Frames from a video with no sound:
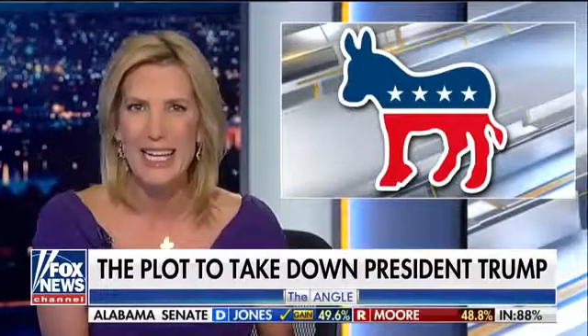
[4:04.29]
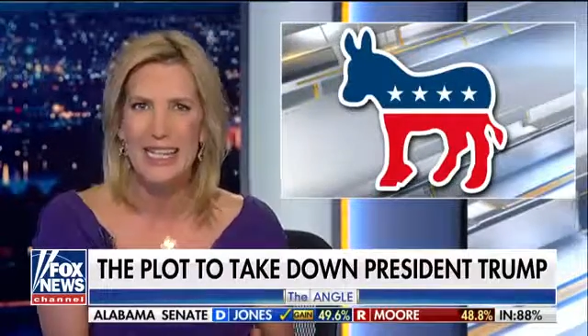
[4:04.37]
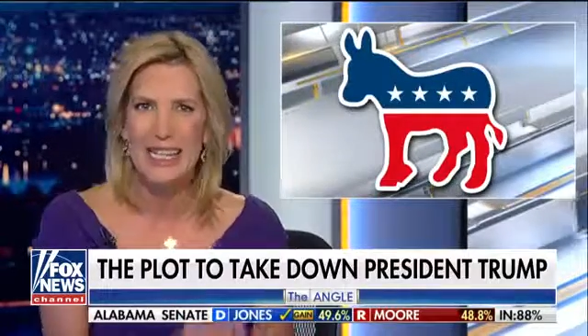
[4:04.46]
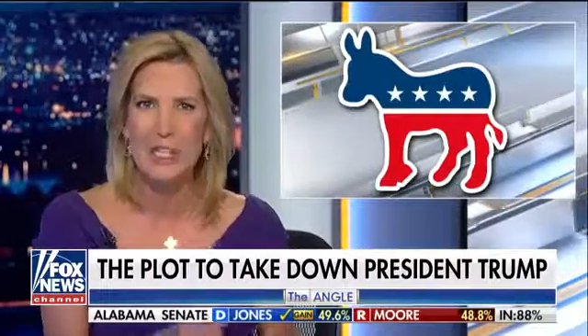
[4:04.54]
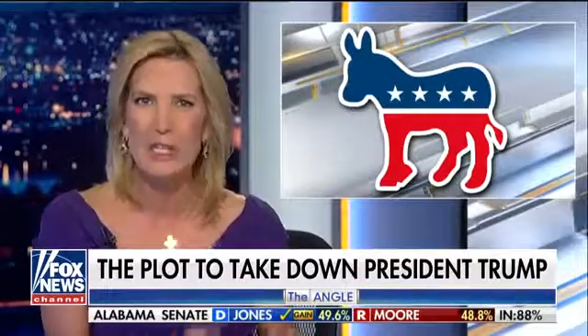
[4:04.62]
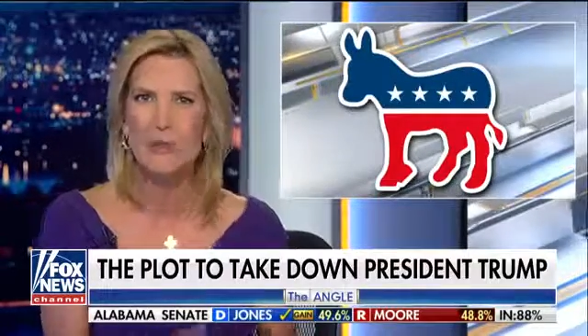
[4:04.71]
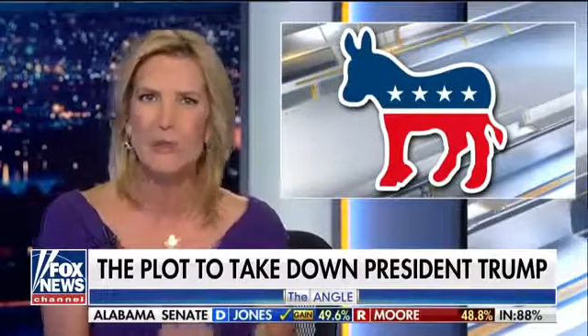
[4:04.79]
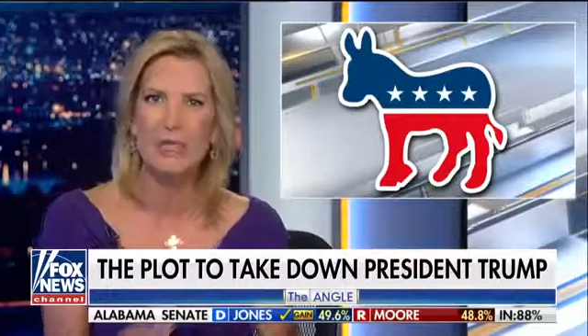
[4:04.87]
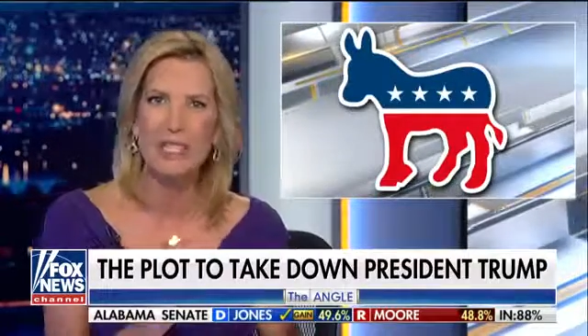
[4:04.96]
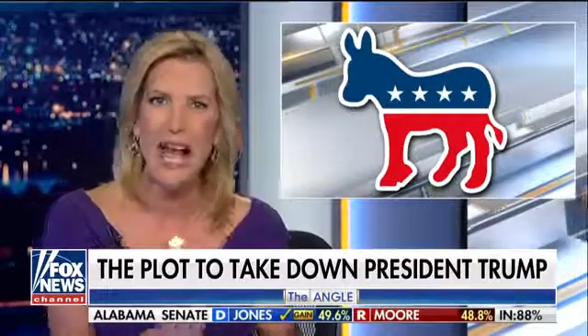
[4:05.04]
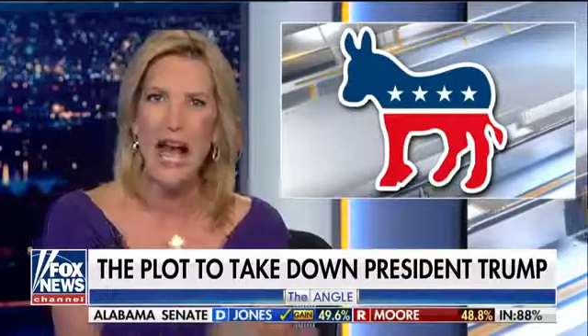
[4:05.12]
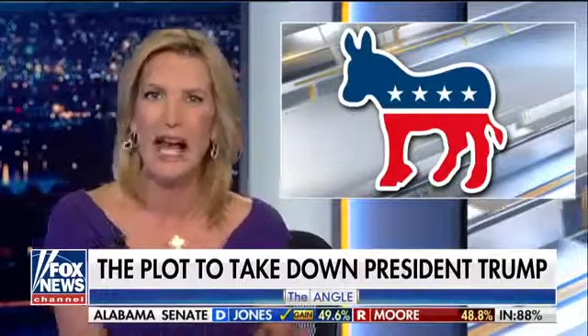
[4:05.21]
the
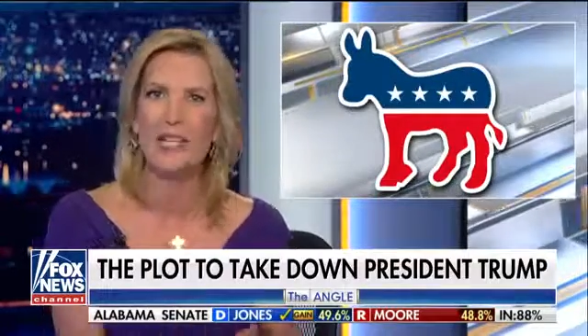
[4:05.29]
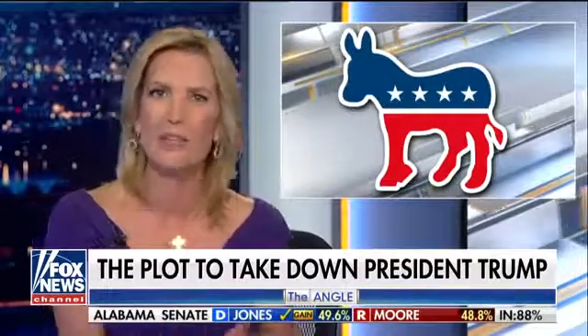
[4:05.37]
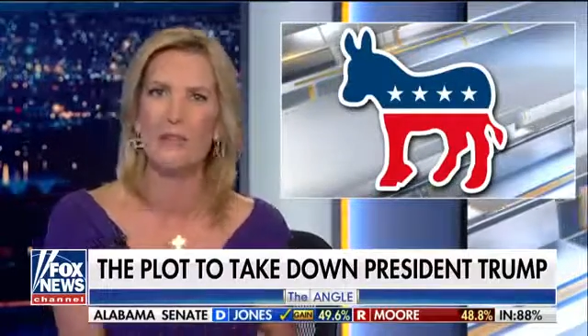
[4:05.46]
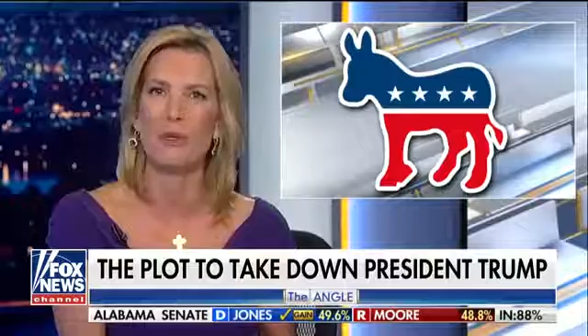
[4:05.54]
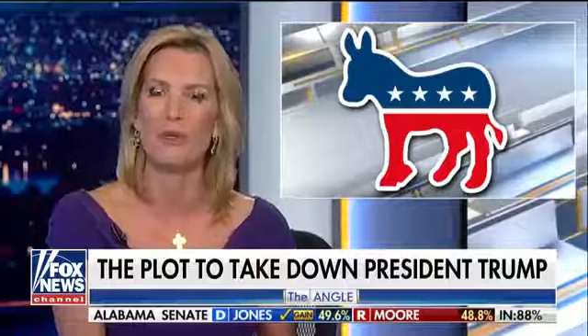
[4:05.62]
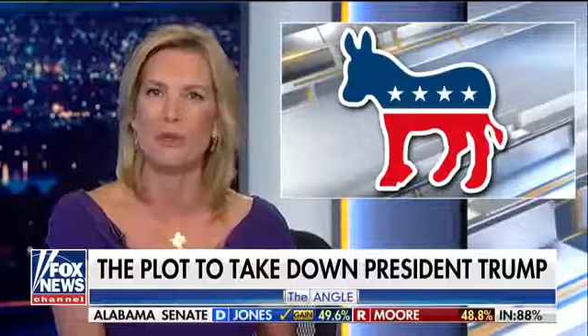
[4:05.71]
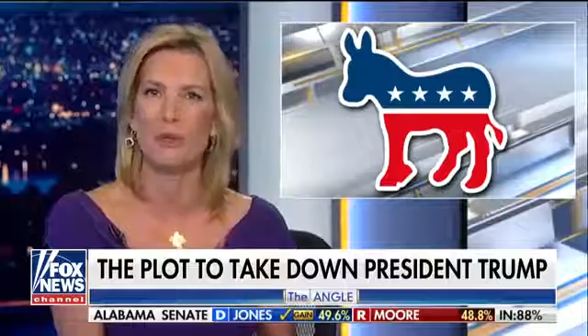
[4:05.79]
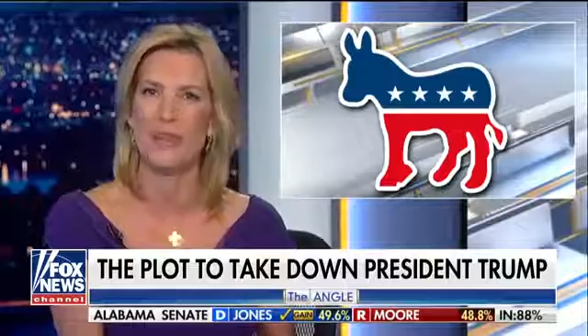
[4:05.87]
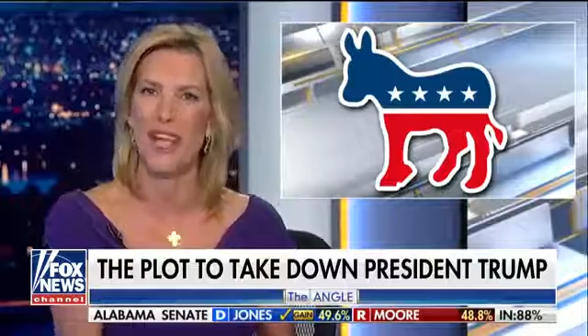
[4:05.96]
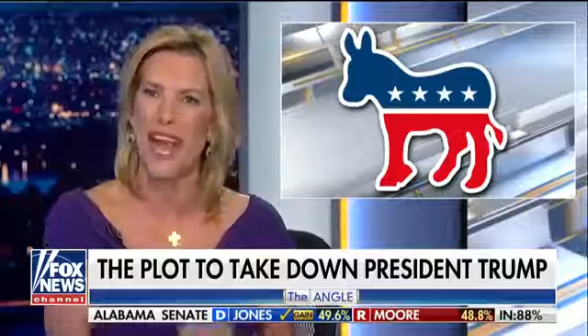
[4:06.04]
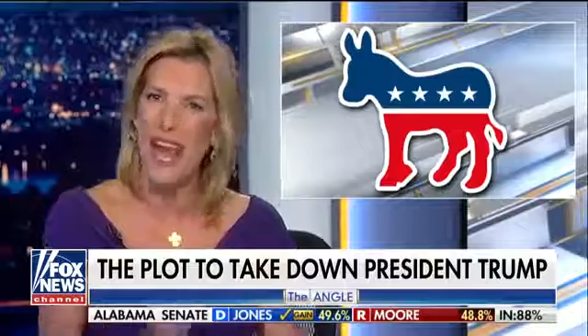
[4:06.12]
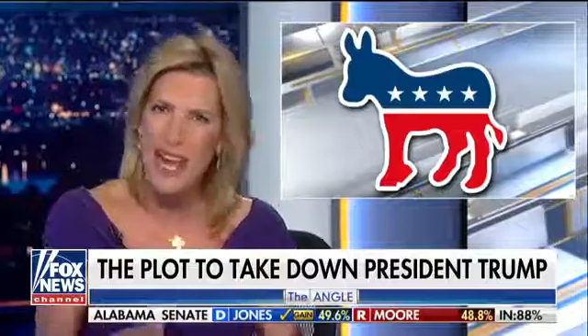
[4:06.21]
liberals had to move.
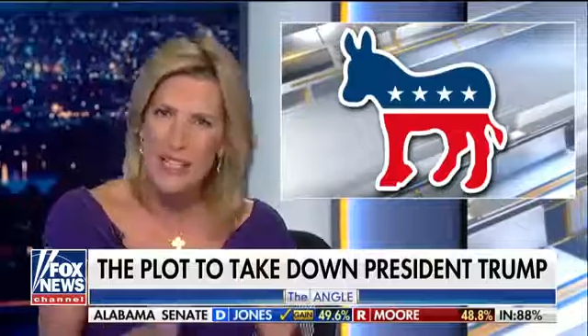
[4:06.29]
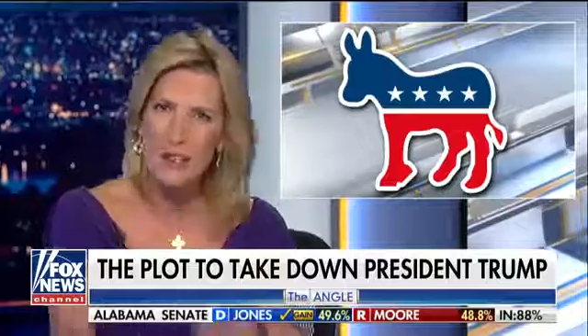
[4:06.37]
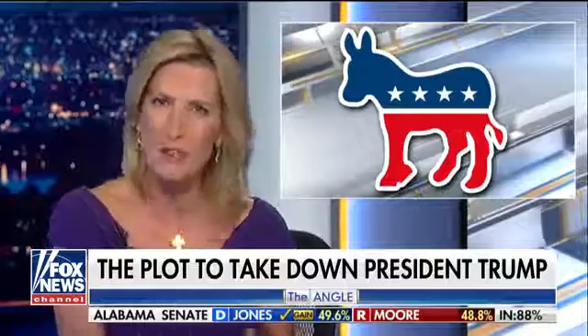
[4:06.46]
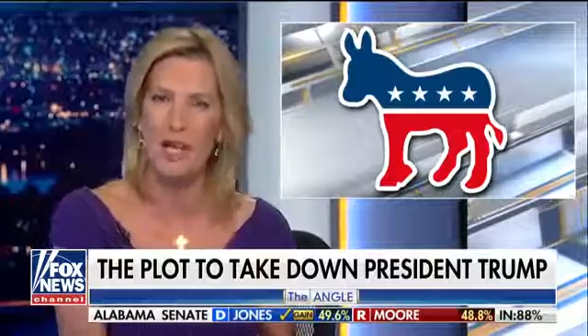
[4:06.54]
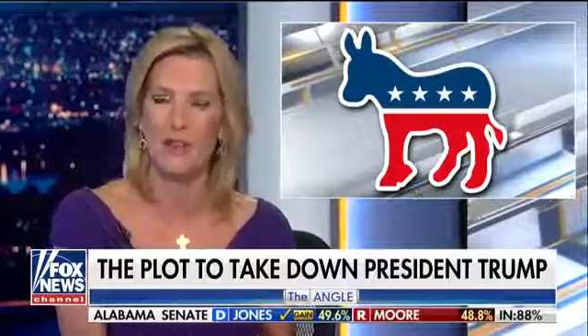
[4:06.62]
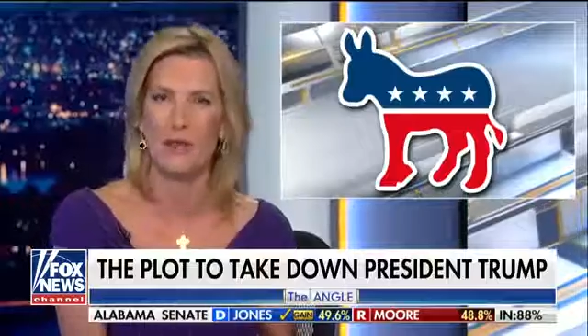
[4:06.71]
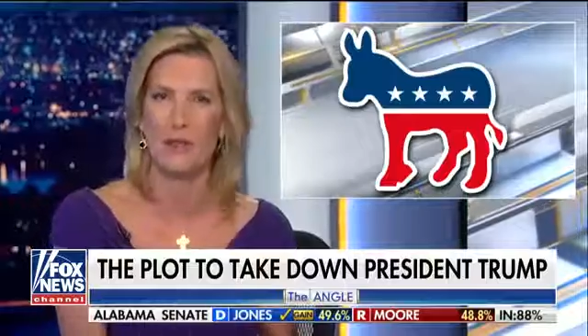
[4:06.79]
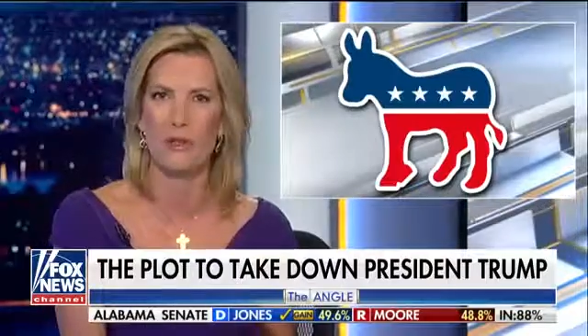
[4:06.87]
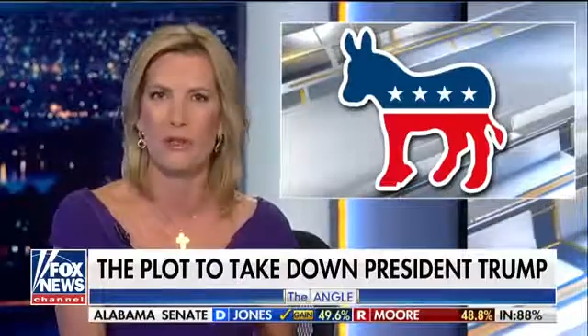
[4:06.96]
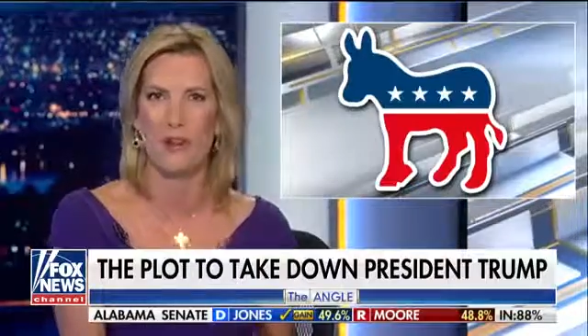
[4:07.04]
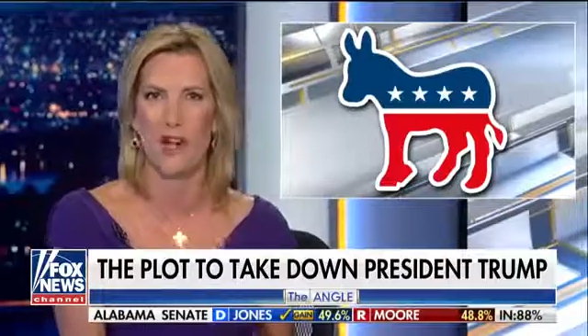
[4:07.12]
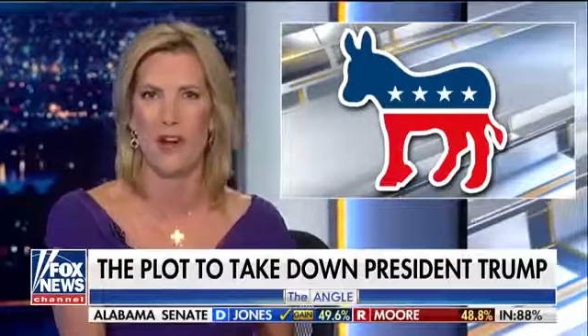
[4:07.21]
They had to make their
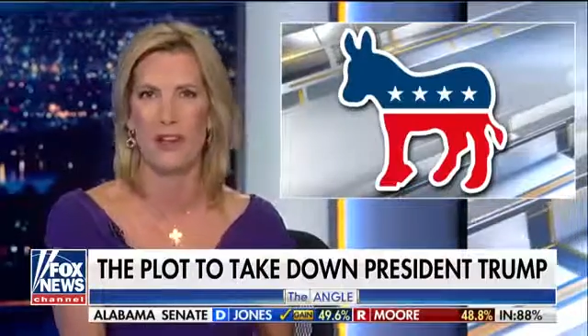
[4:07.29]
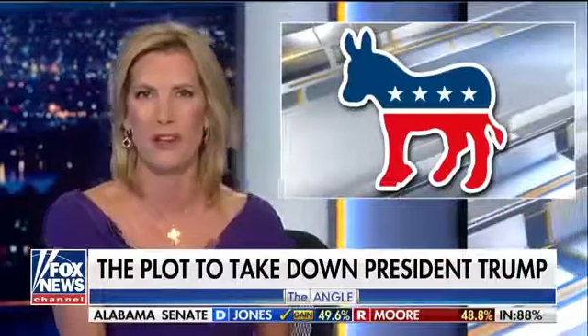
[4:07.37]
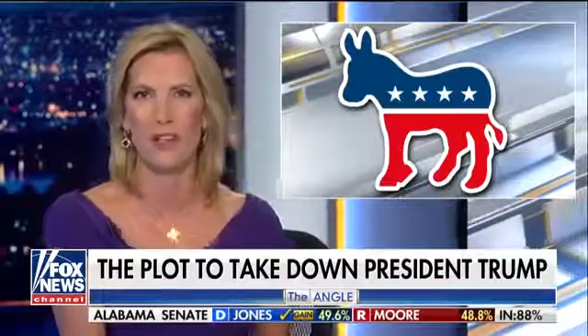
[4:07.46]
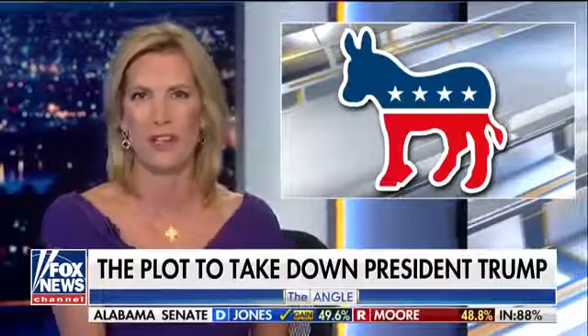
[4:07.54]
move now.